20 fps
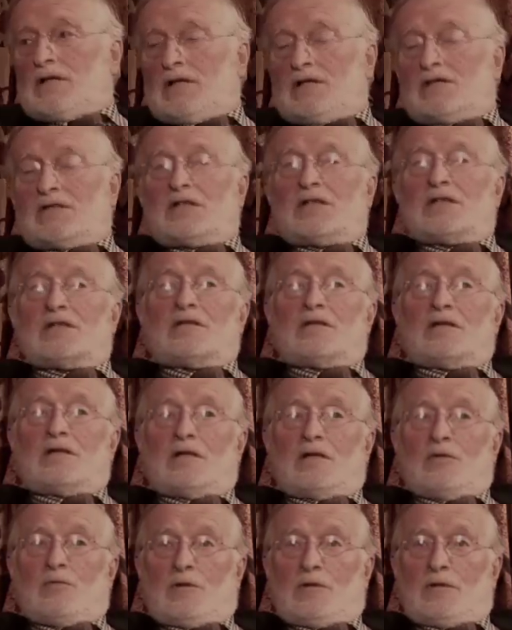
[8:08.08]
I said to
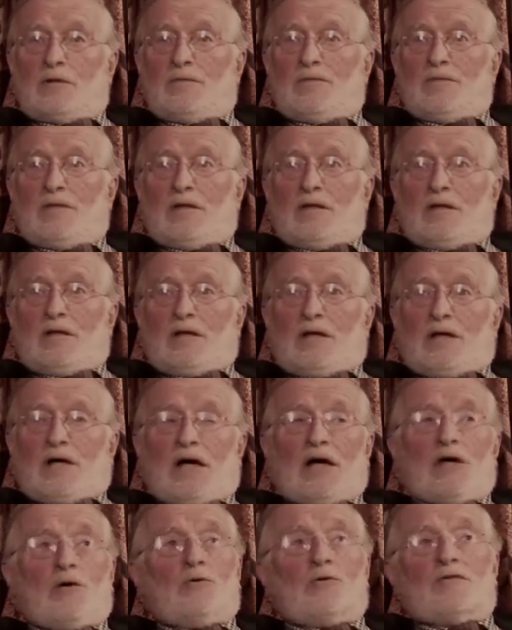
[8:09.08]
her, well,
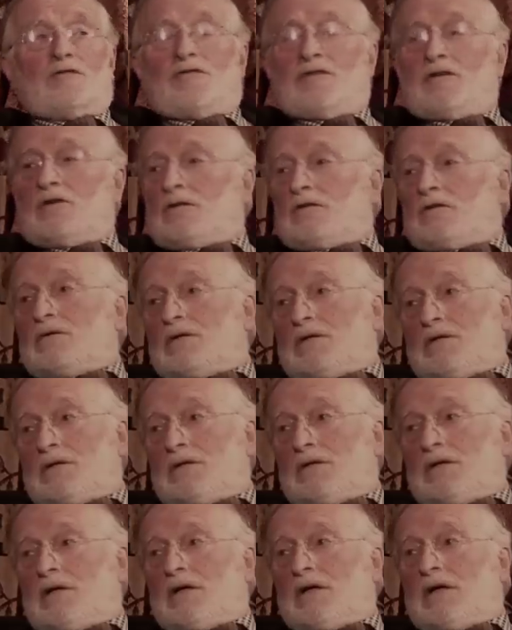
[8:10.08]
I always feel that
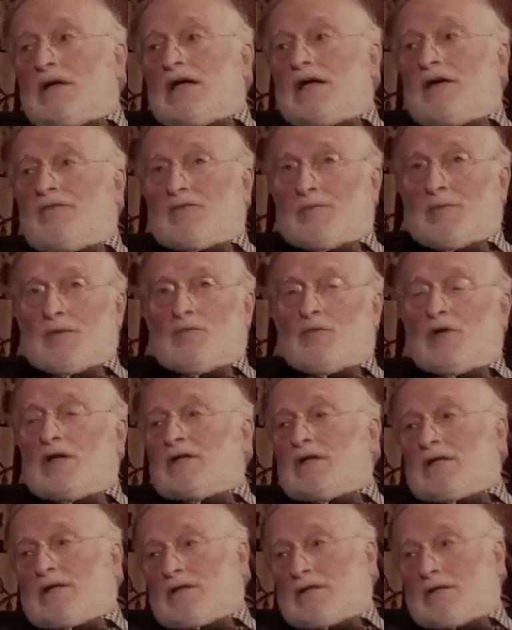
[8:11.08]
I have to be
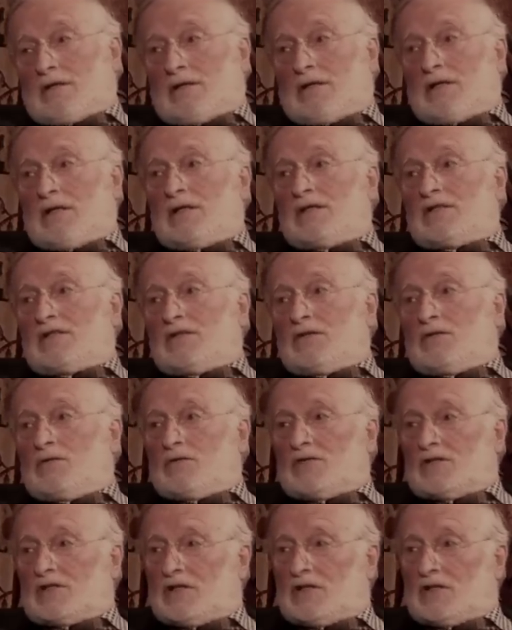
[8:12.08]
ready in case the
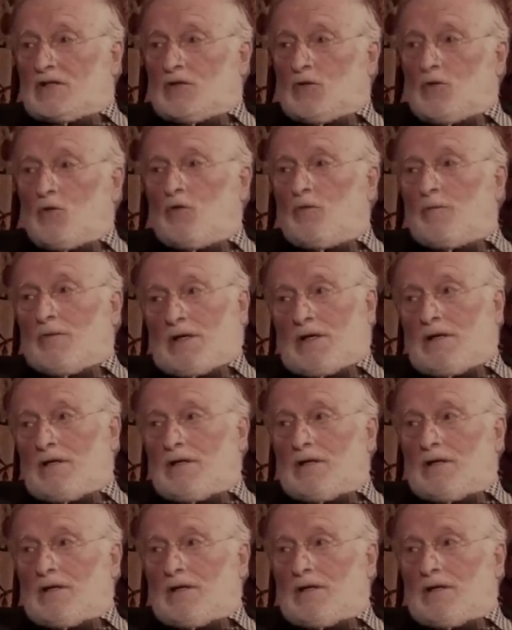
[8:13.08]
Lord is going to call me,